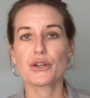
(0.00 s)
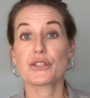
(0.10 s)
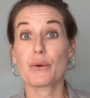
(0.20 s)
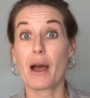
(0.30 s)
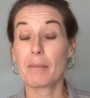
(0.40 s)

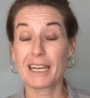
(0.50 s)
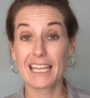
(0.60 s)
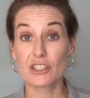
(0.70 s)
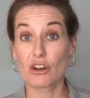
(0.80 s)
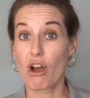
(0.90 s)
So I'm going to
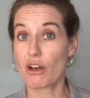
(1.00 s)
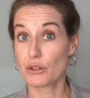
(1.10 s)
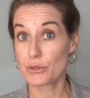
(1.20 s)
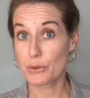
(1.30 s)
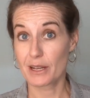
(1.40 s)
answer all
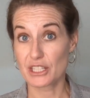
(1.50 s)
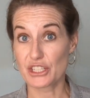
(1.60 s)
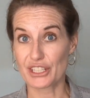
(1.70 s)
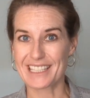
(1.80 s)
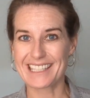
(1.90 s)
those
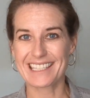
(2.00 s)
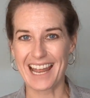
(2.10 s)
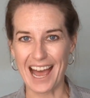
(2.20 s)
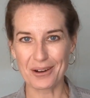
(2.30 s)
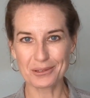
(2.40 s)
questions
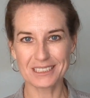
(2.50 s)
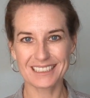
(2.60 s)
now.